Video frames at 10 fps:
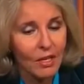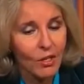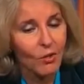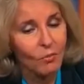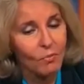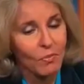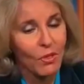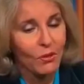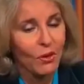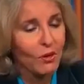your
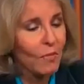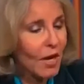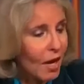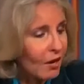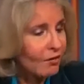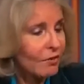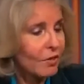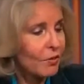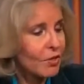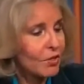your
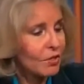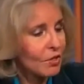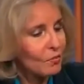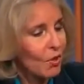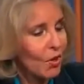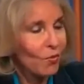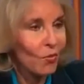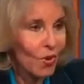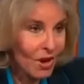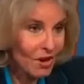autobiography, which this is part
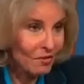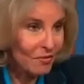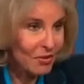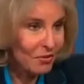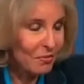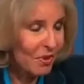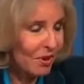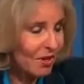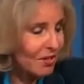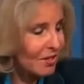one of two
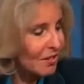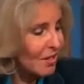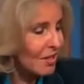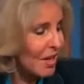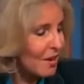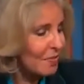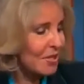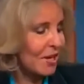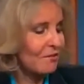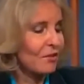parts, an
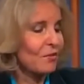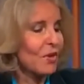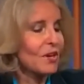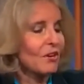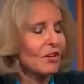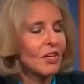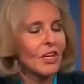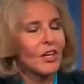appetite for wonder.